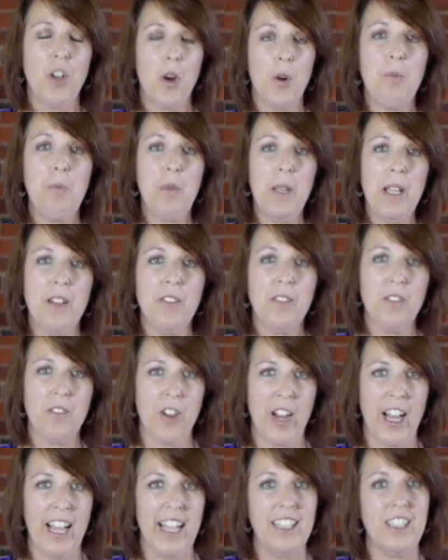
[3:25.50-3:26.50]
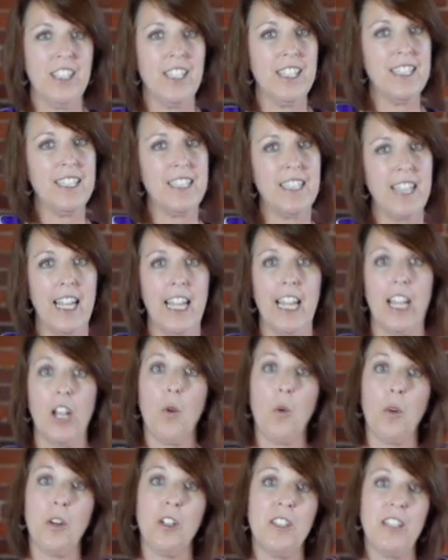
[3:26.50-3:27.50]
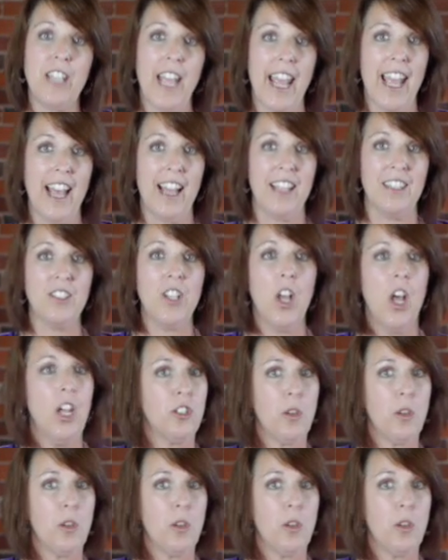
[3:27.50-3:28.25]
Don't be afraid to sing or dance.